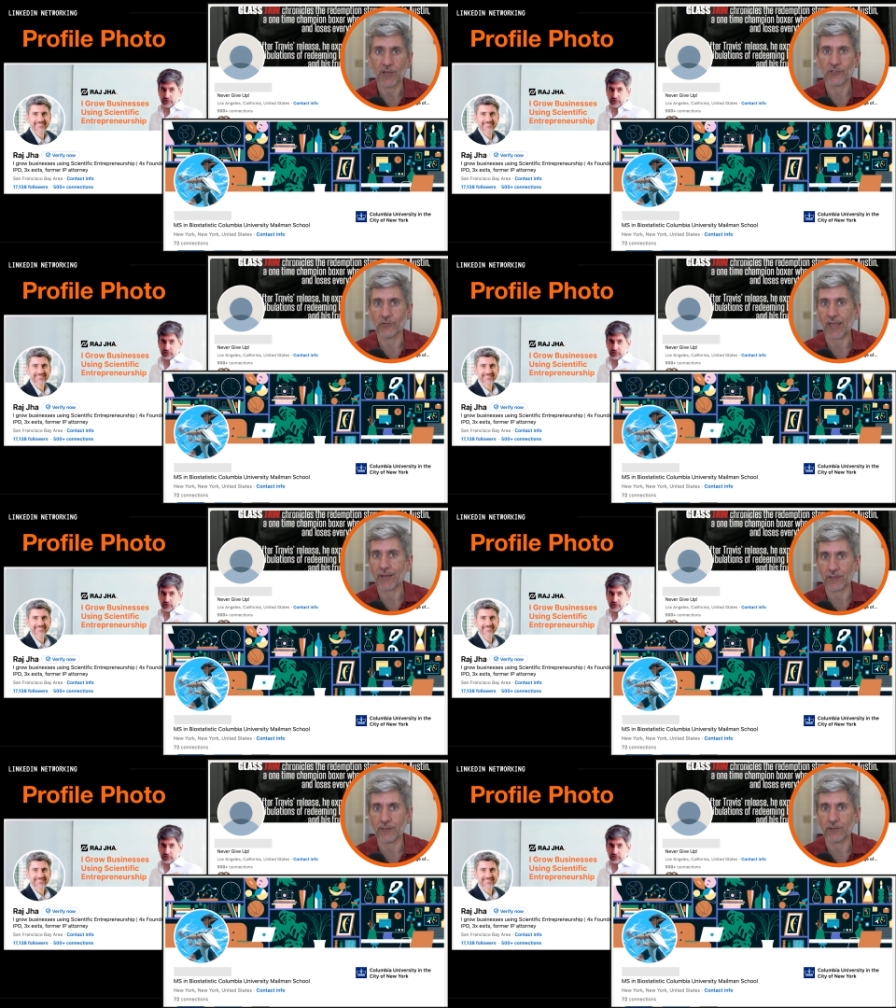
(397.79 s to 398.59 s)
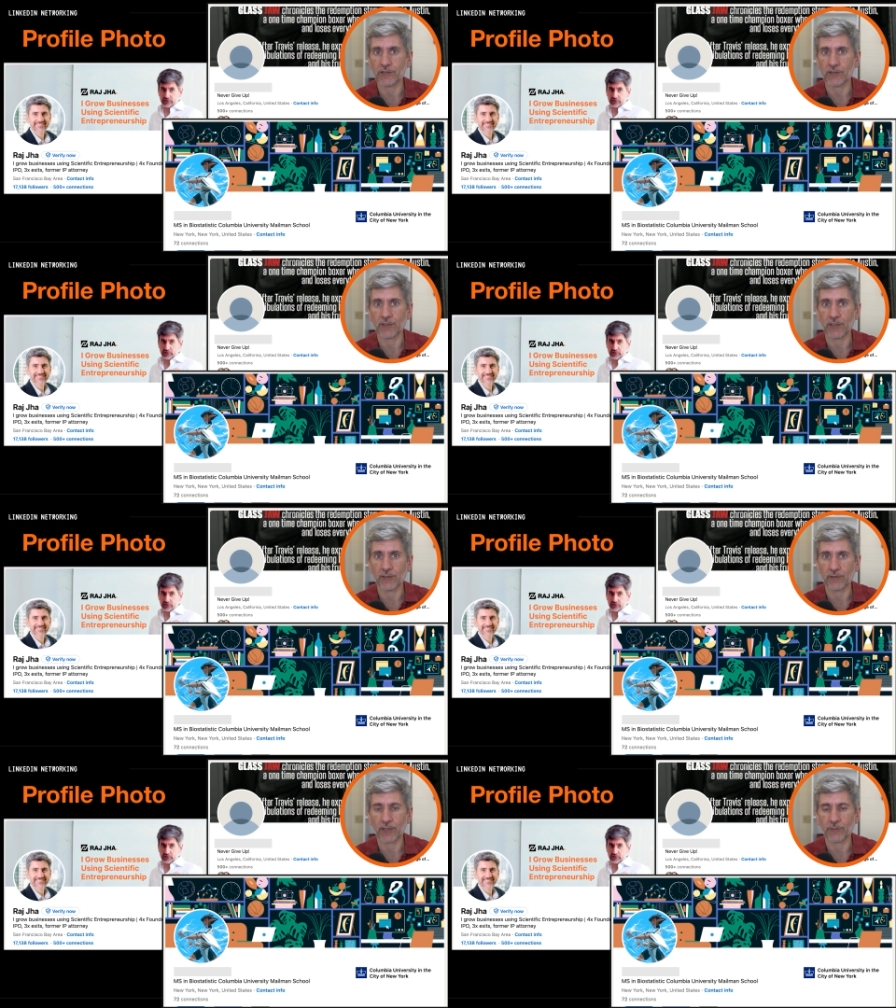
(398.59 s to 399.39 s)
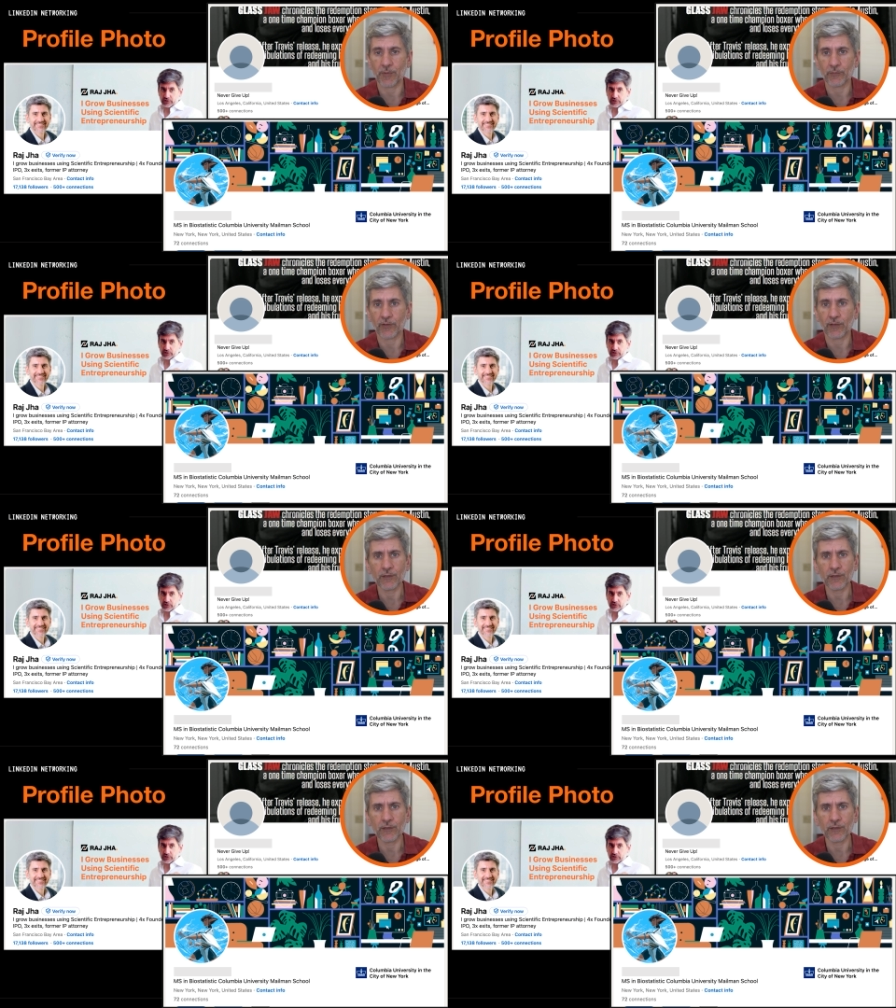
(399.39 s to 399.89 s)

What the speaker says: So that is the thing that people are saying,